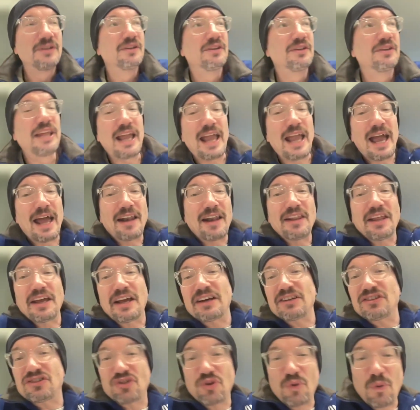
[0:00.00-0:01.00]
They had like
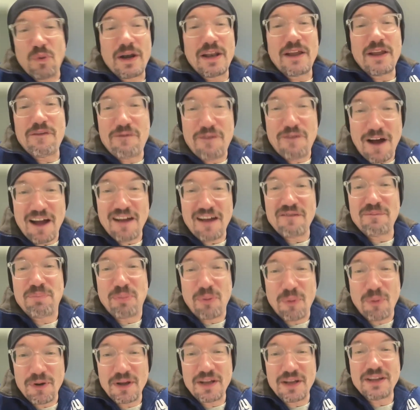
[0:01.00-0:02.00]
a
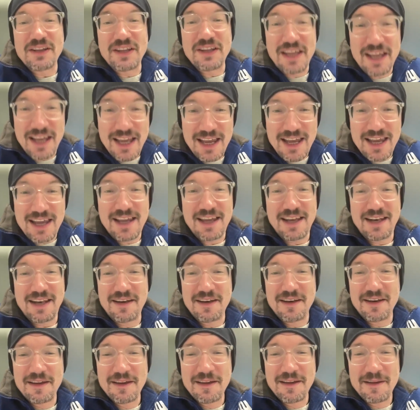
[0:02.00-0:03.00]
25-point lead
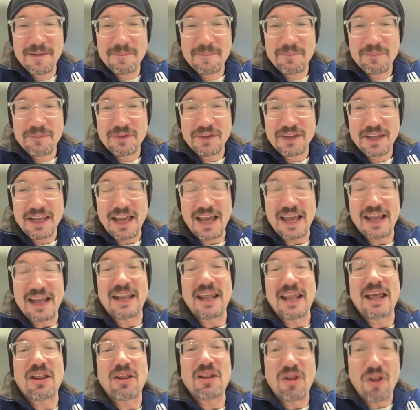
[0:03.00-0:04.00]
and
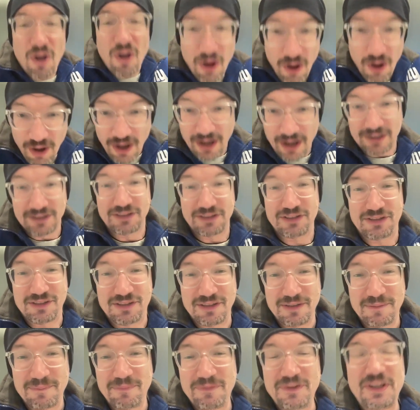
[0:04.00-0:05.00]
they lost.
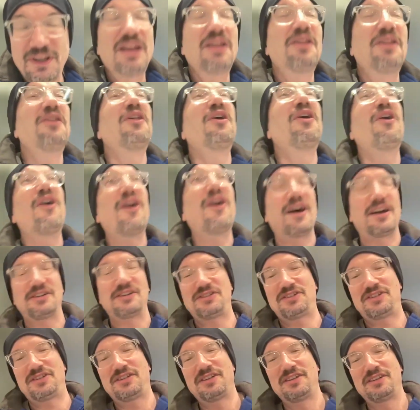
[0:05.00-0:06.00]
They
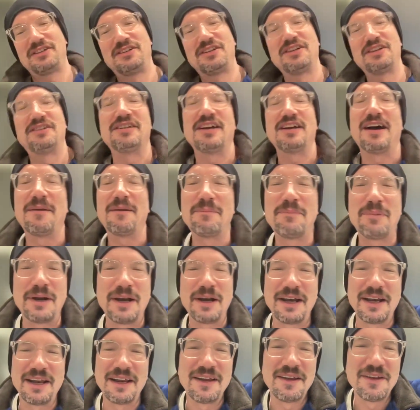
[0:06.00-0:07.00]
lost to Tom
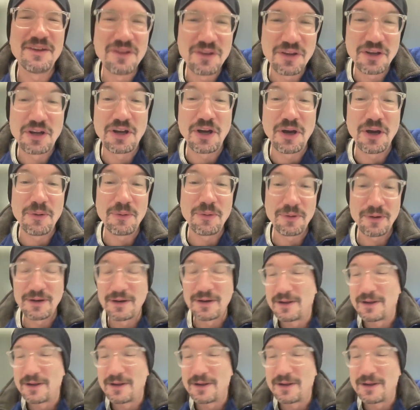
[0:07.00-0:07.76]
Brady, the GOAT.